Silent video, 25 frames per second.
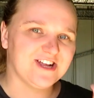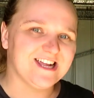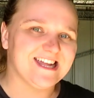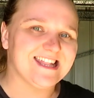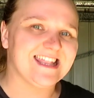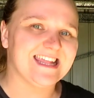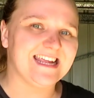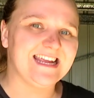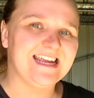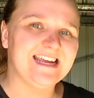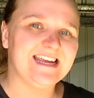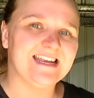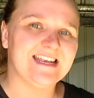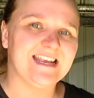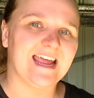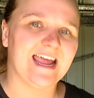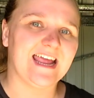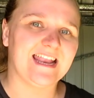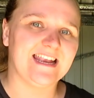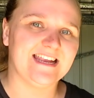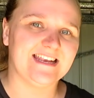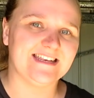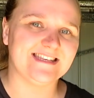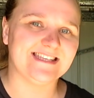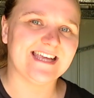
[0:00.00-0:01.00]
clean
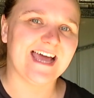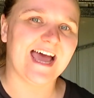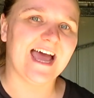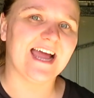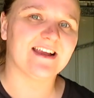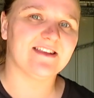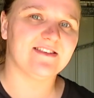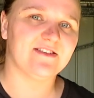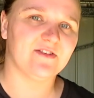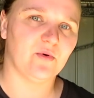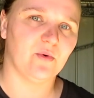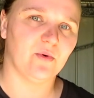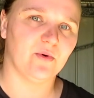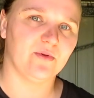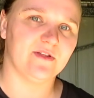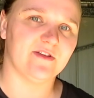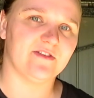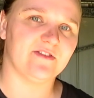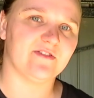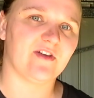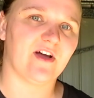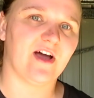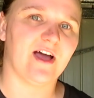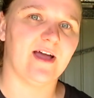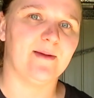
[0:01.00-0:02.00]
and intact all
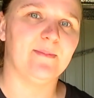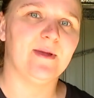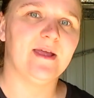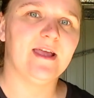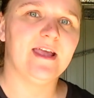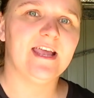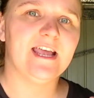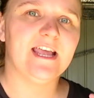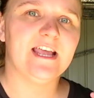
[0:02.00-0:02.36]
this time